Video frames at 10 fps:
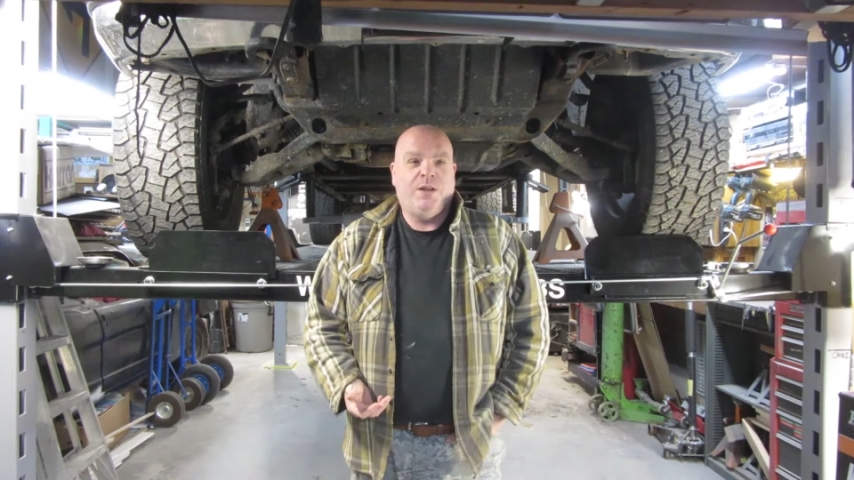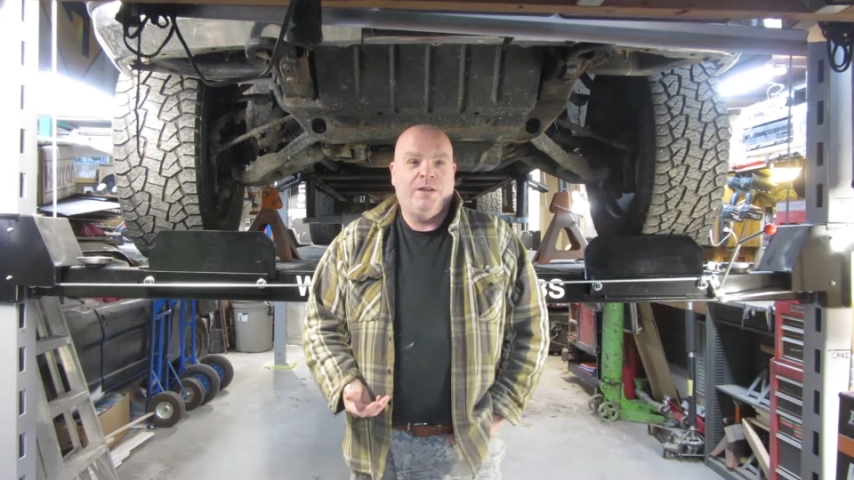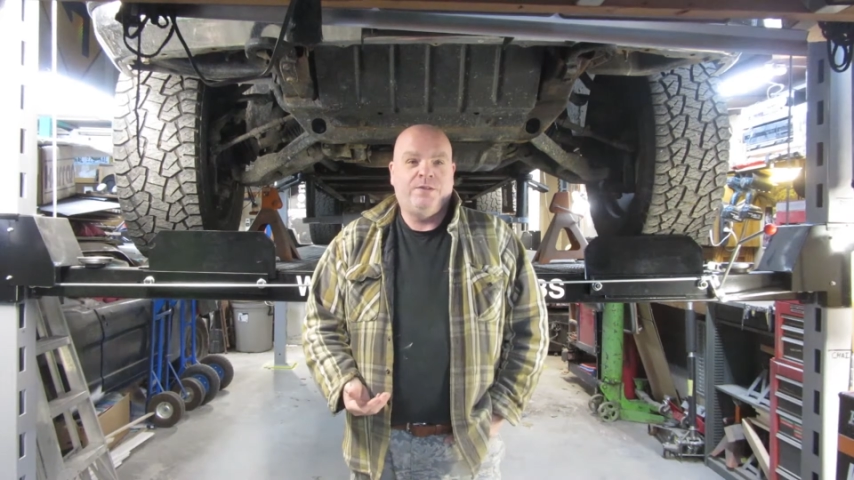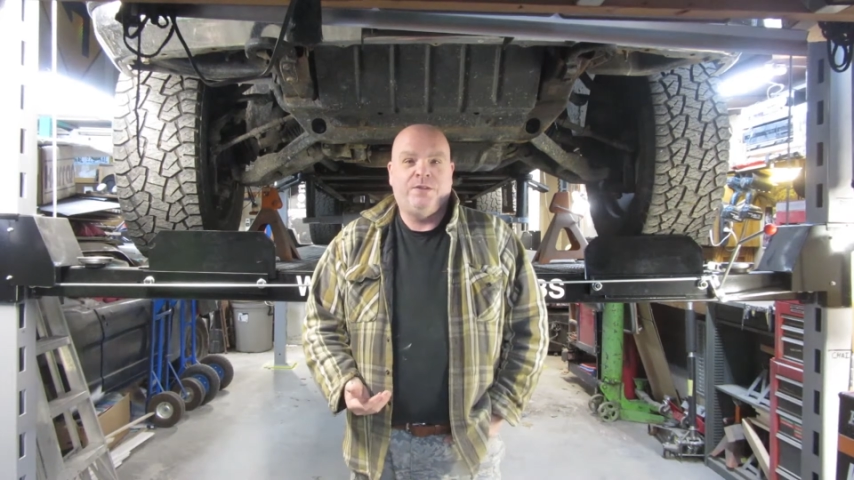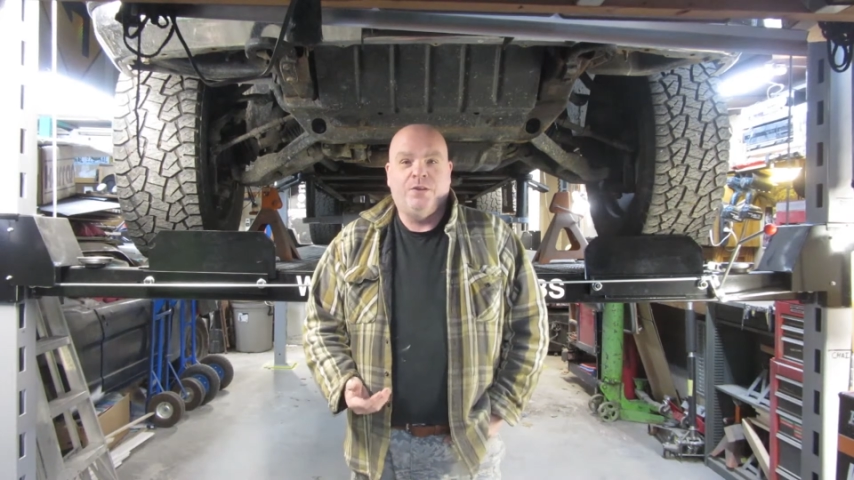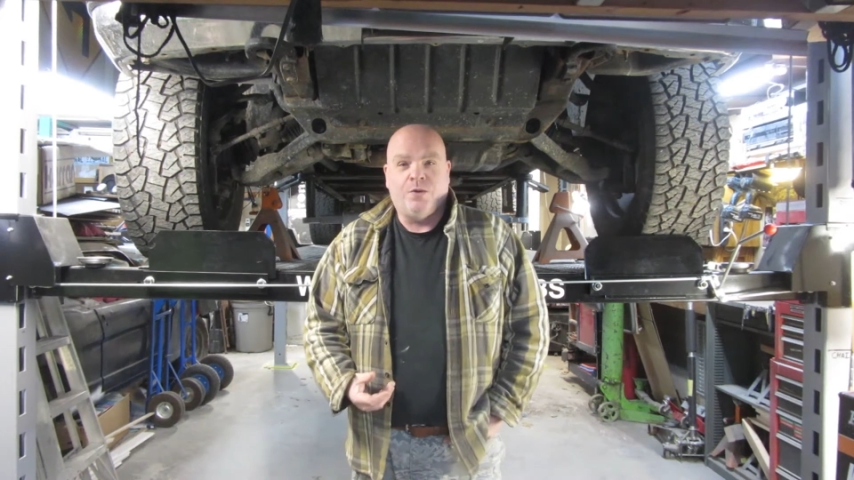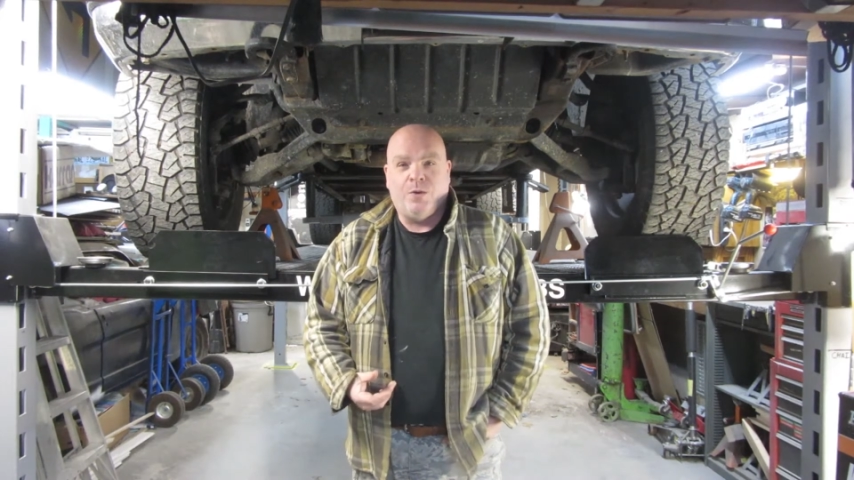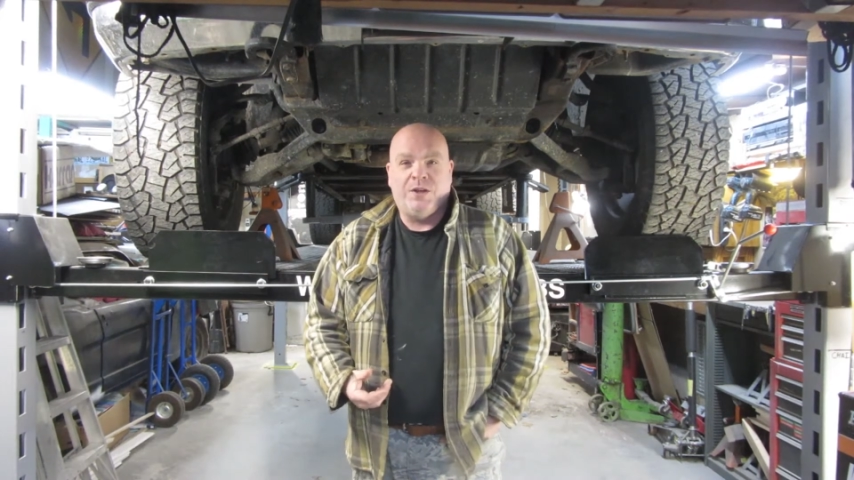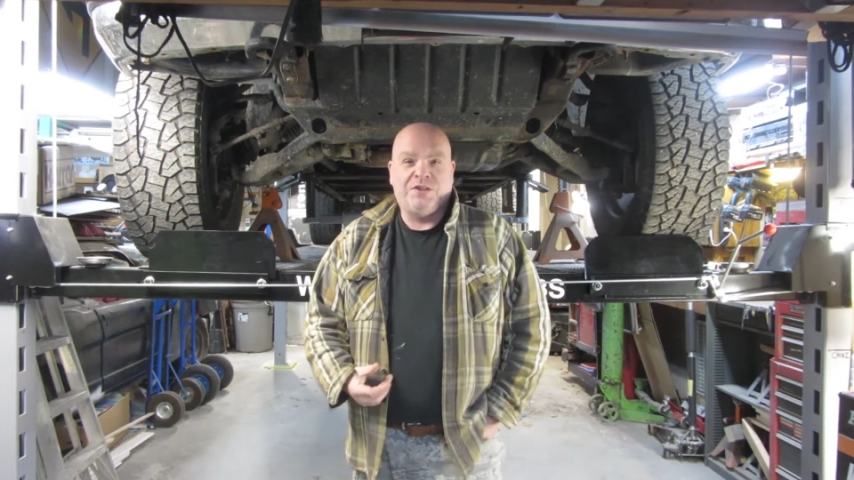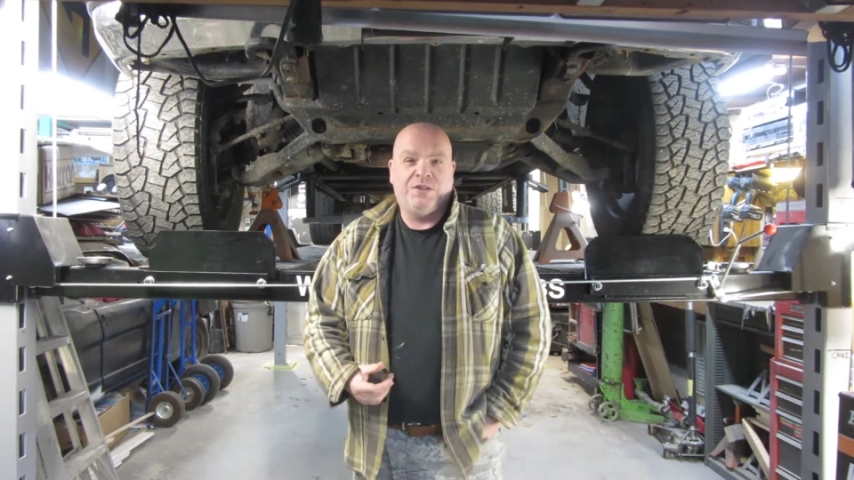and still
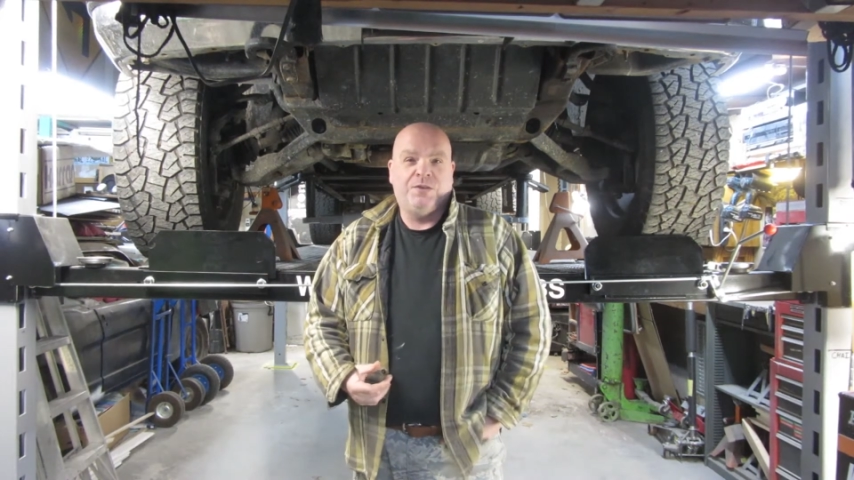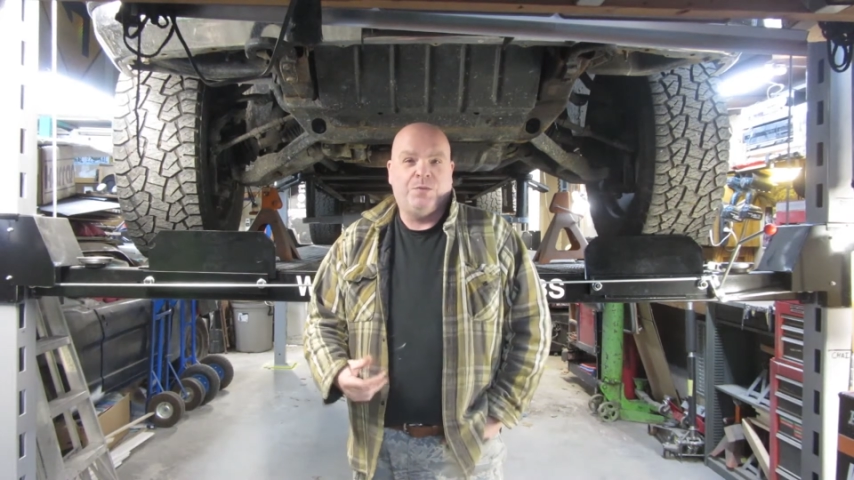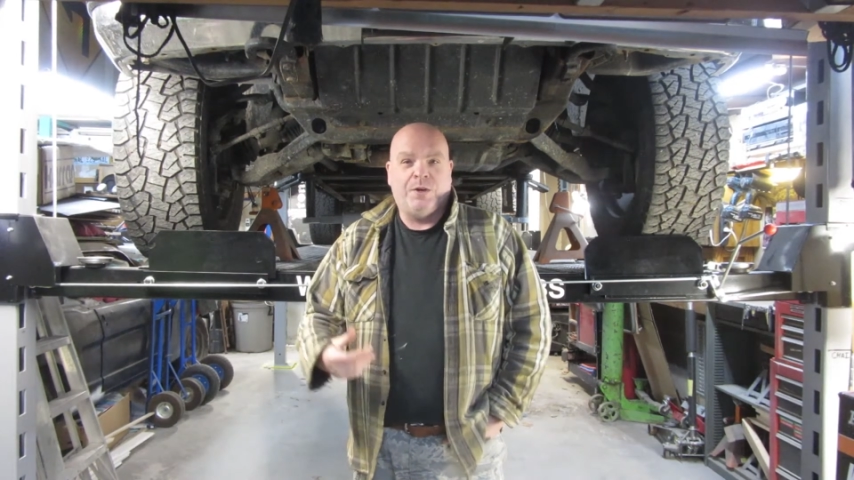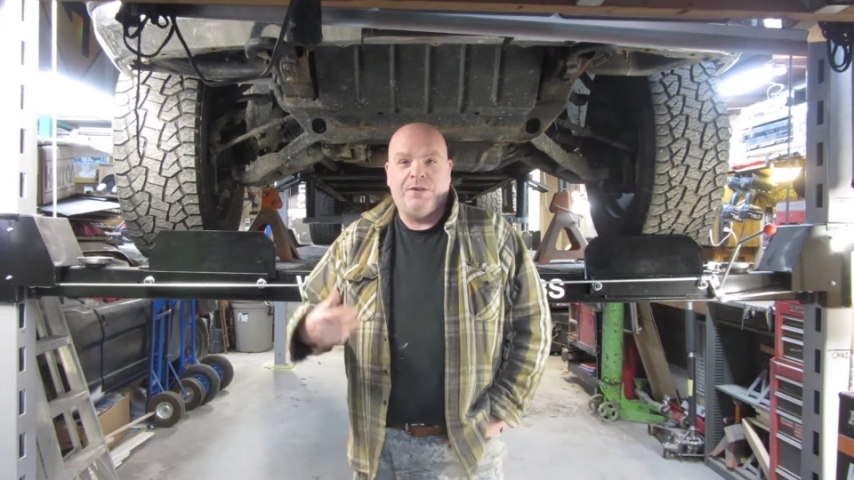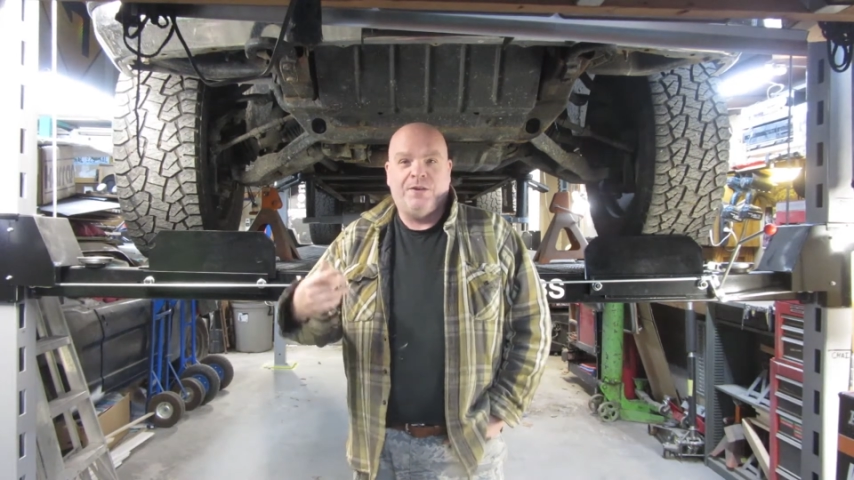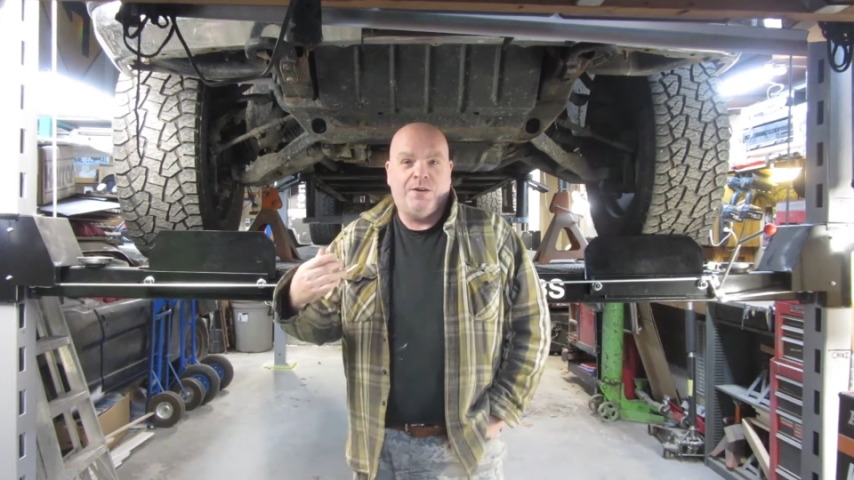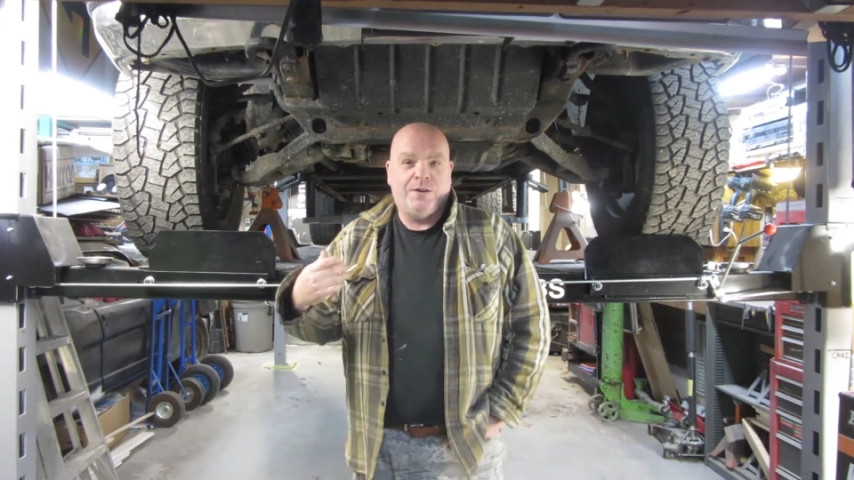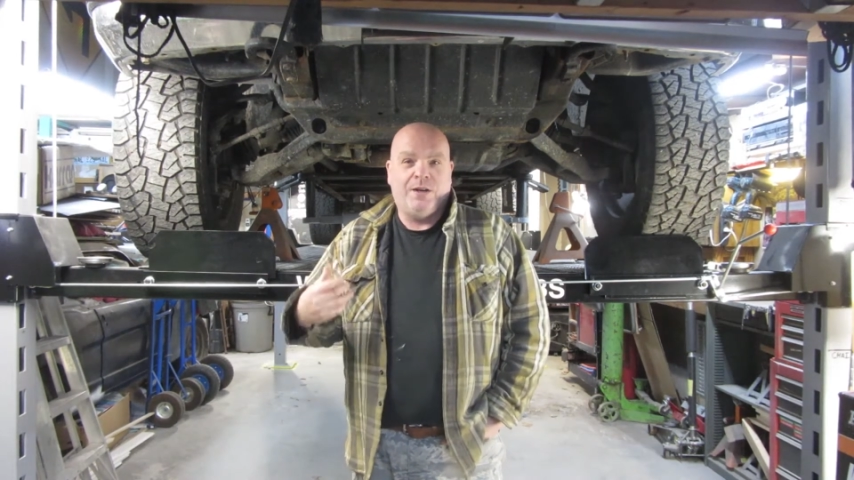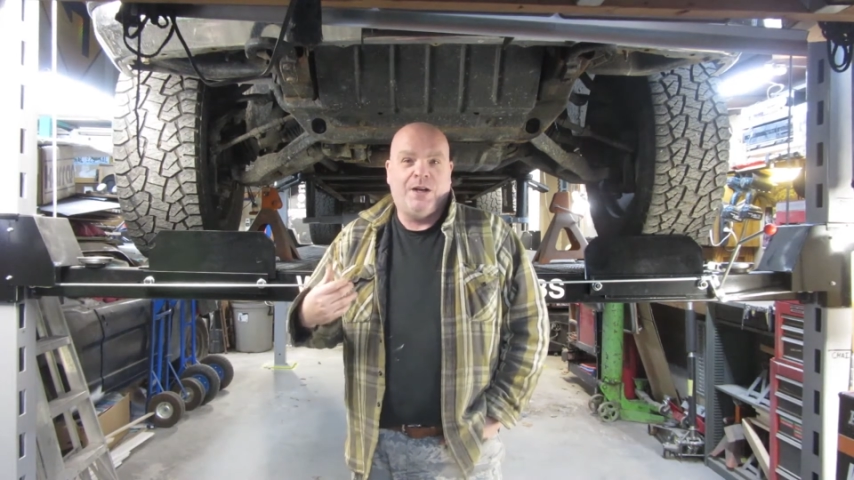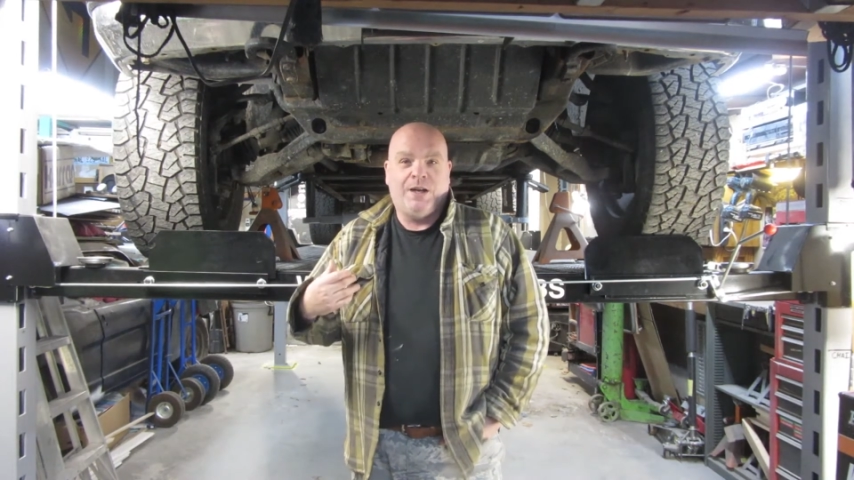questioned whether or
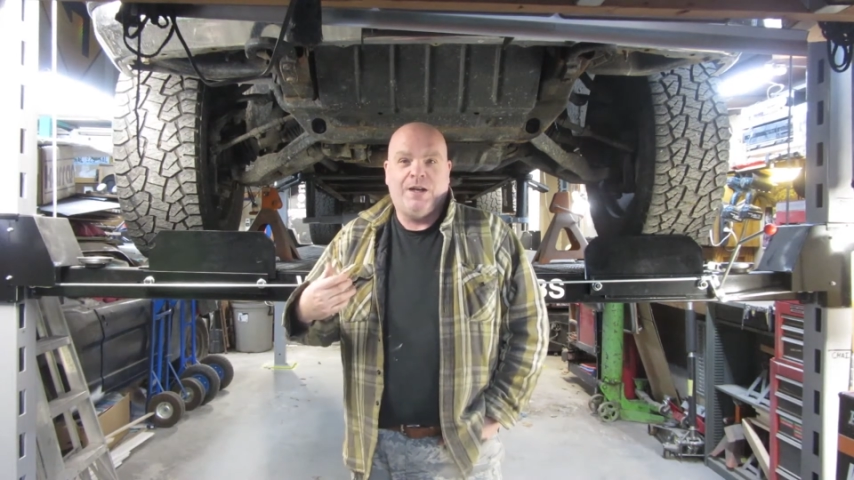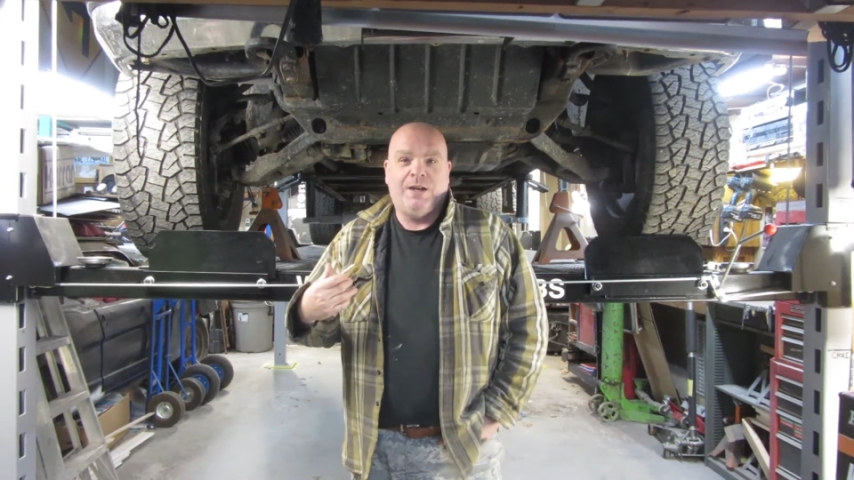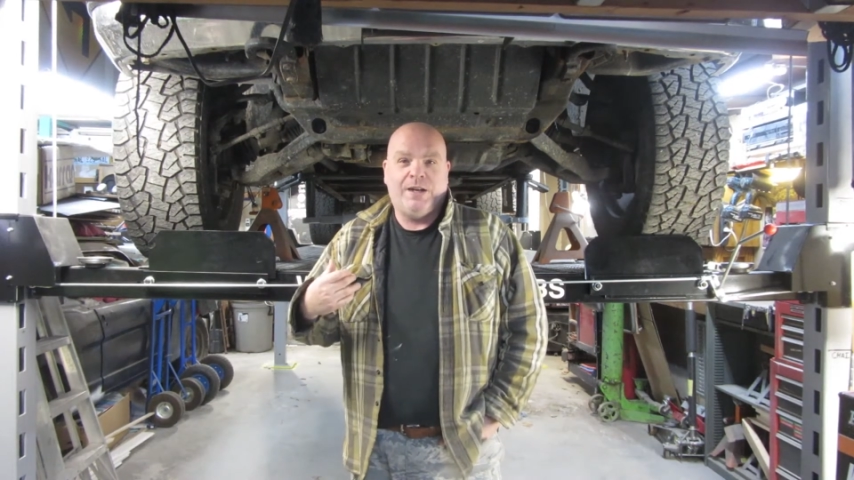not